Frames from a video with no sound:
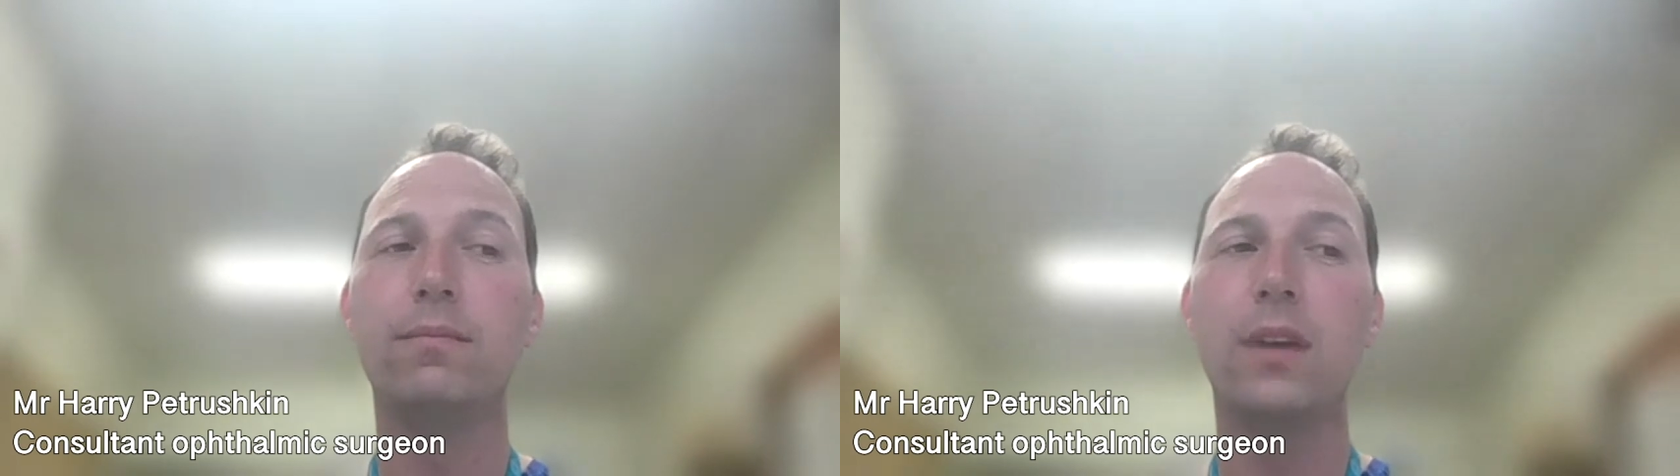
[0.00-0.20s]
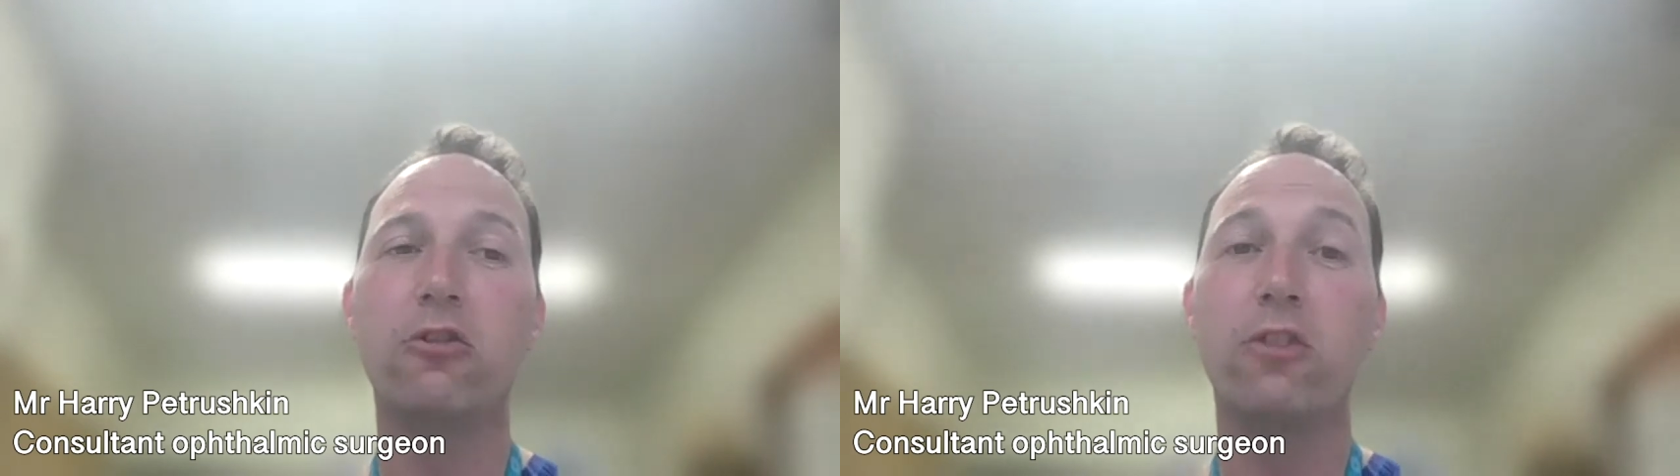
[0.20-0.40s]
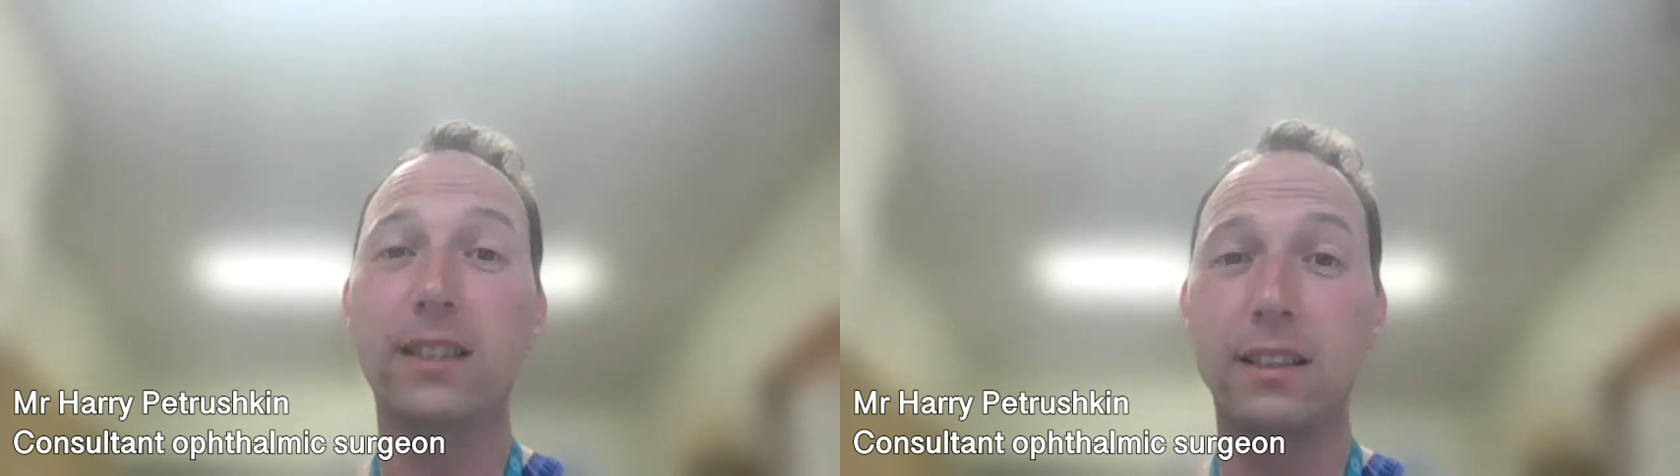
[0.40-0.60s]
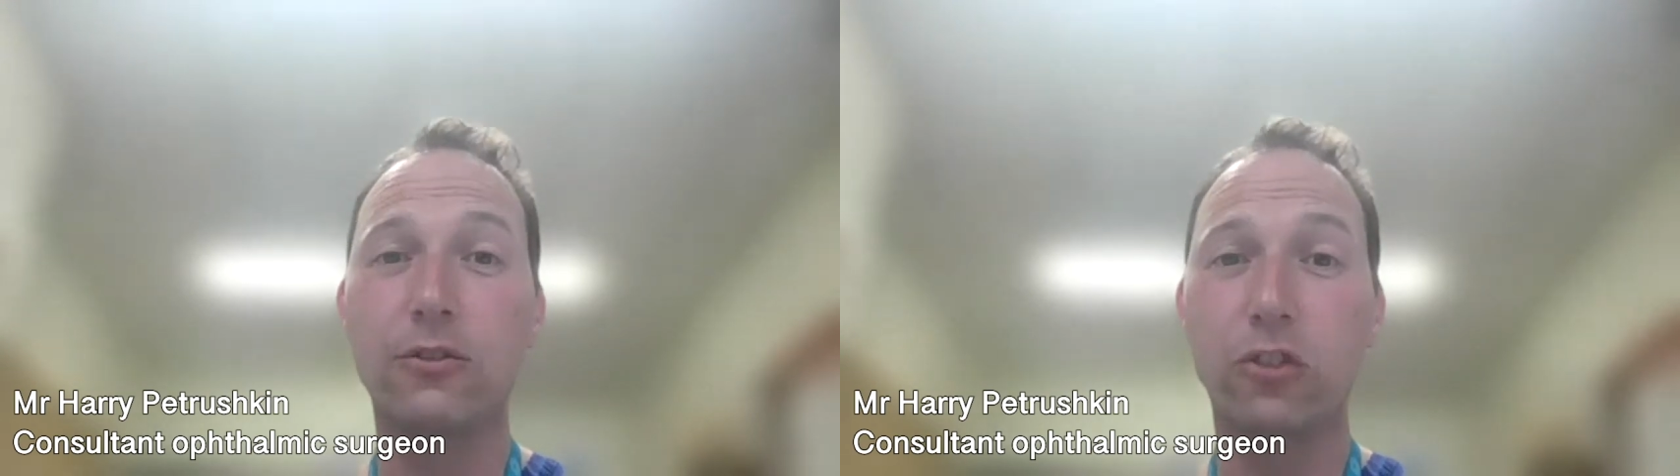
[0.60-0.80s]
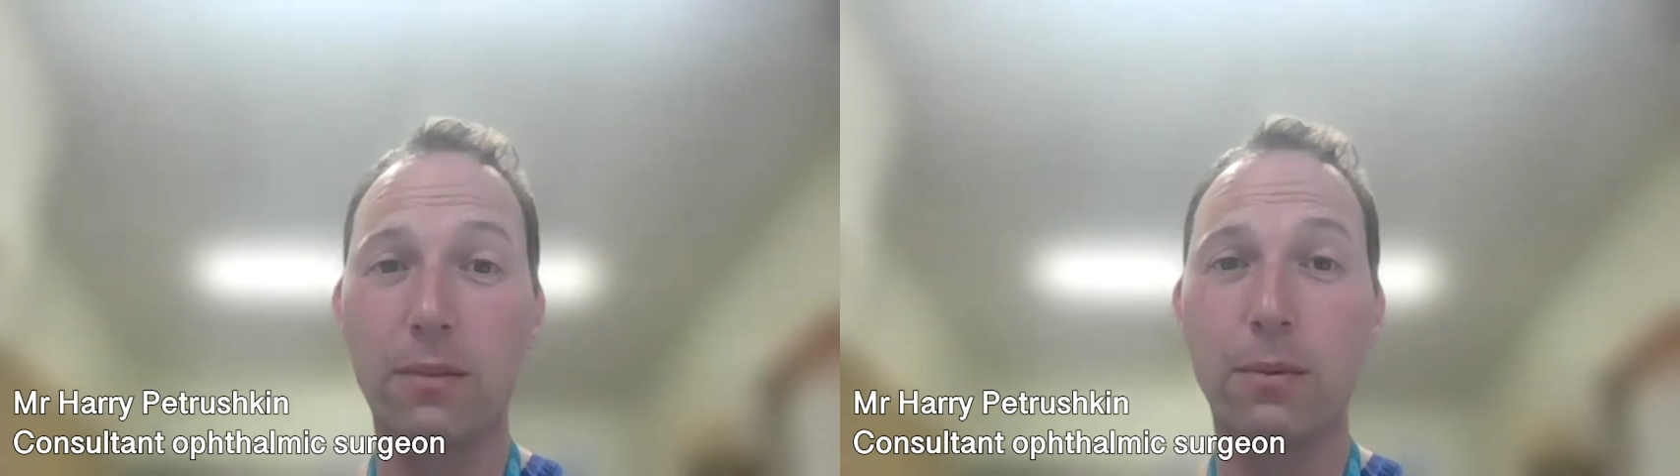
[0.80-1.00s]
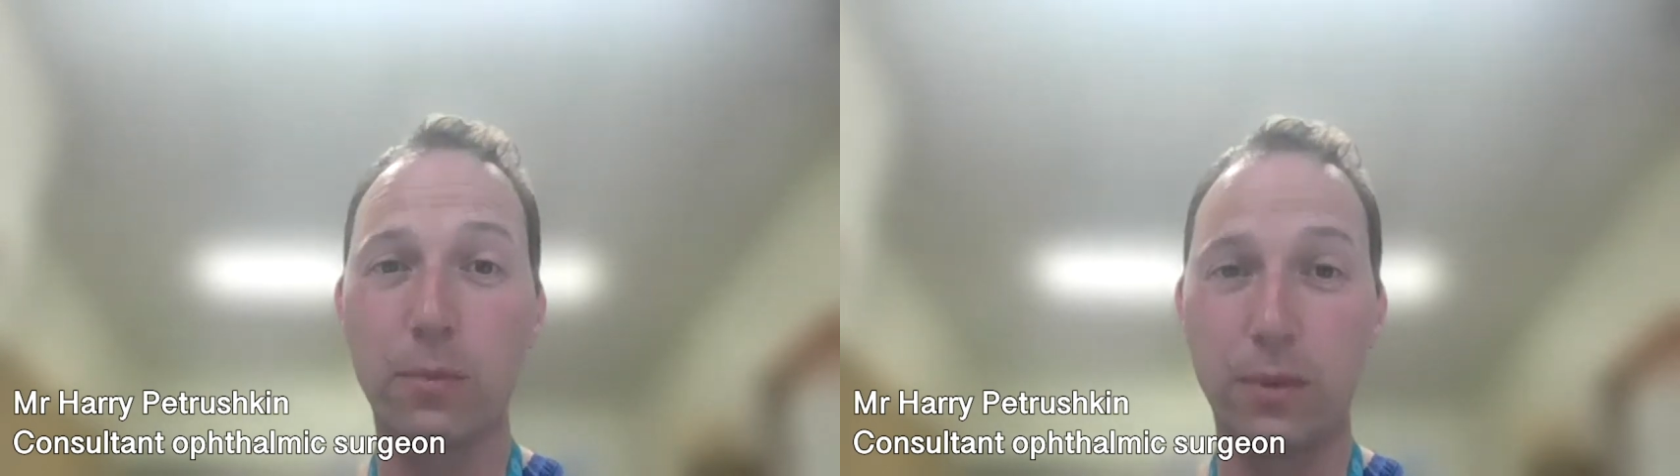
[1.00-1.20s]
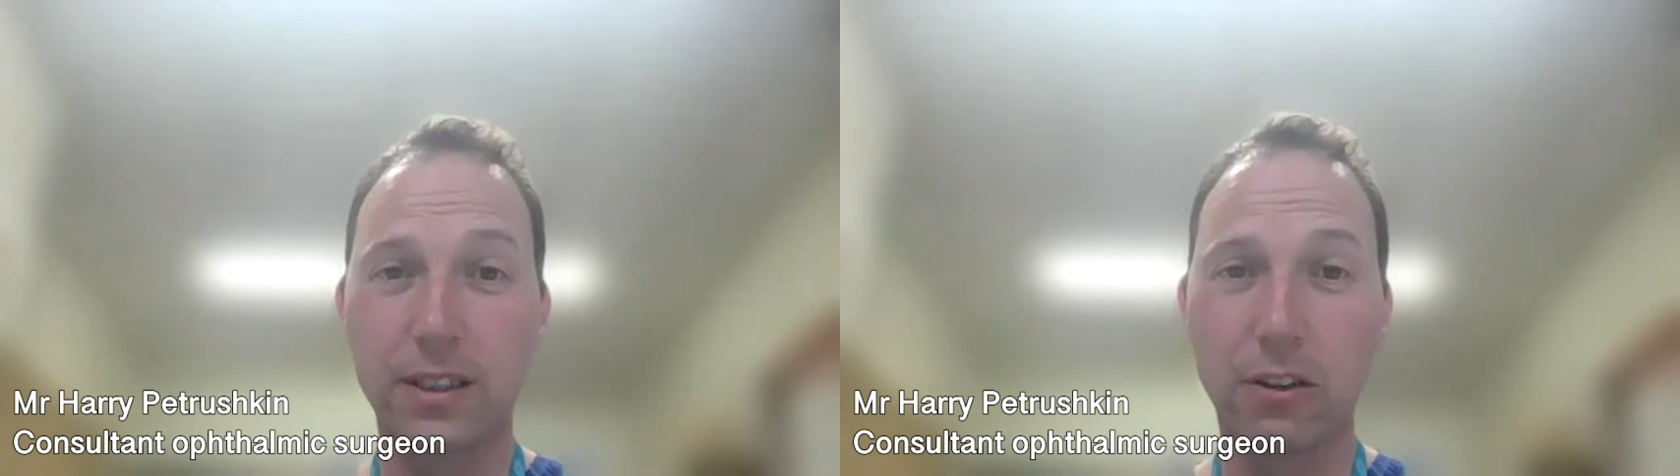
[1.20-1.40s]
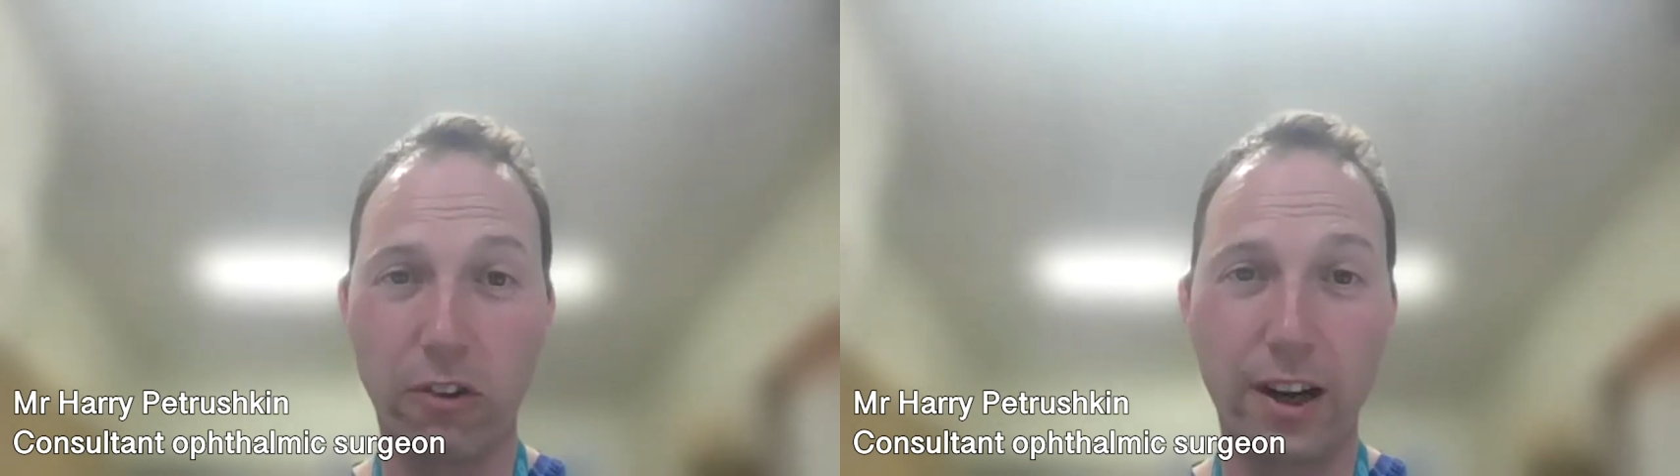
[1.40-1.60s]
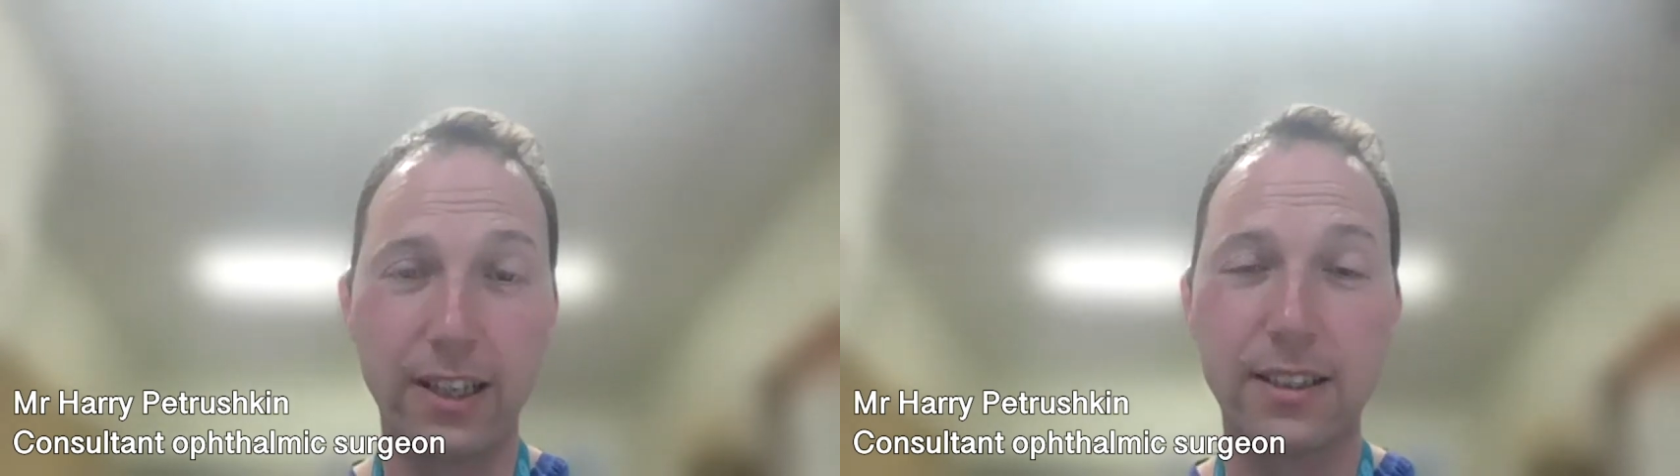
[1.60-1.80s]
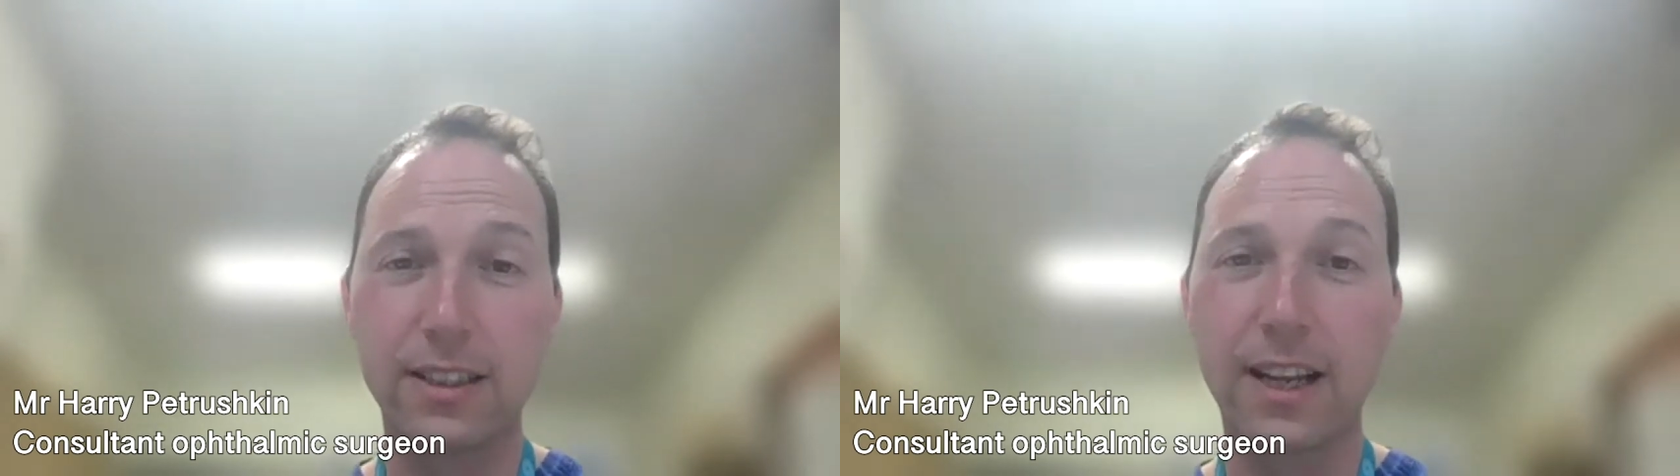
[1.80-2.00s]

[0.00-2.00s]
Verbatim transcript: aggressive treatment with scleritis